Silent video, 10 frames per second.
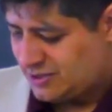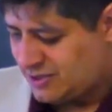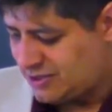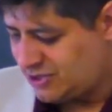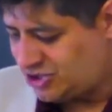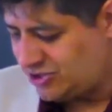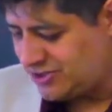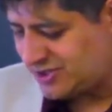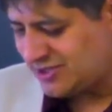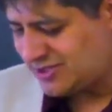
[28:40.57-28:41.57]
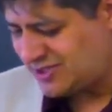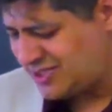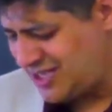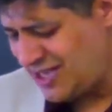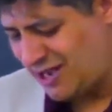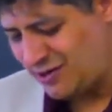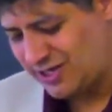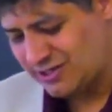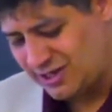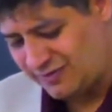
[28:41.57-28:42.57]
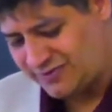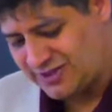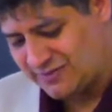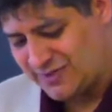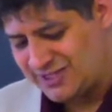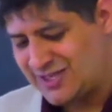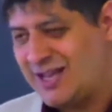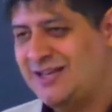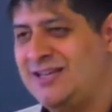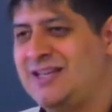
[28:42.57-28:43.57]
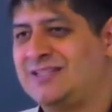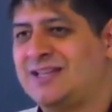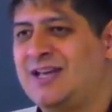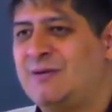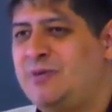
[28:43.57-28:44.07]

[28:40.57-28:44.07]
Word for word: Then the Jews said, See how he loved him. Isn't that neat?